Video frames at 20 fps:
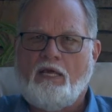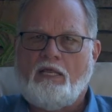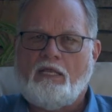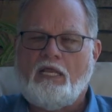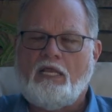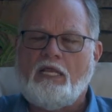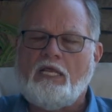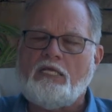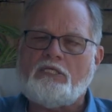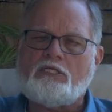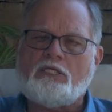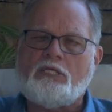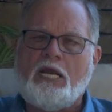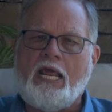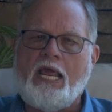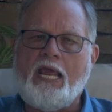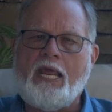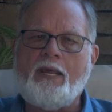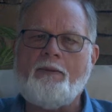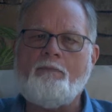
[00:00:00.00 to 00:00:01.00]
that his
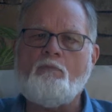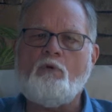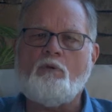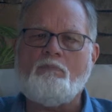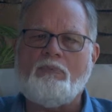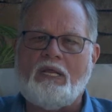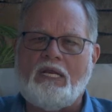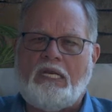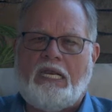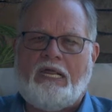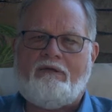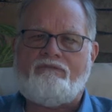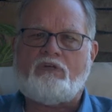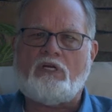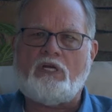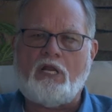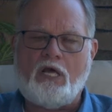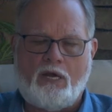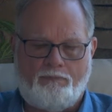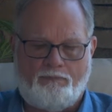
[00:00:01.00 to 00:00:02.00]
name would be
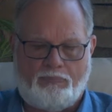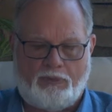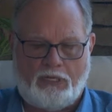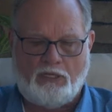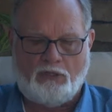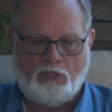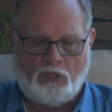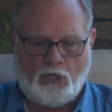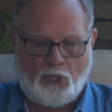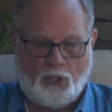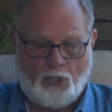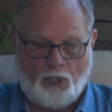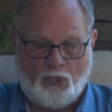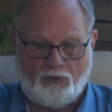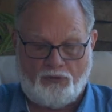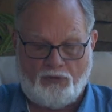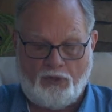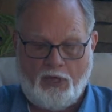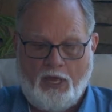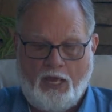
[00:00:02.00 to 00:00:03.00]
lifted up in the
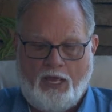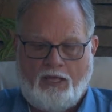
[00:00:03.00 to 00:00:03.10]
earth,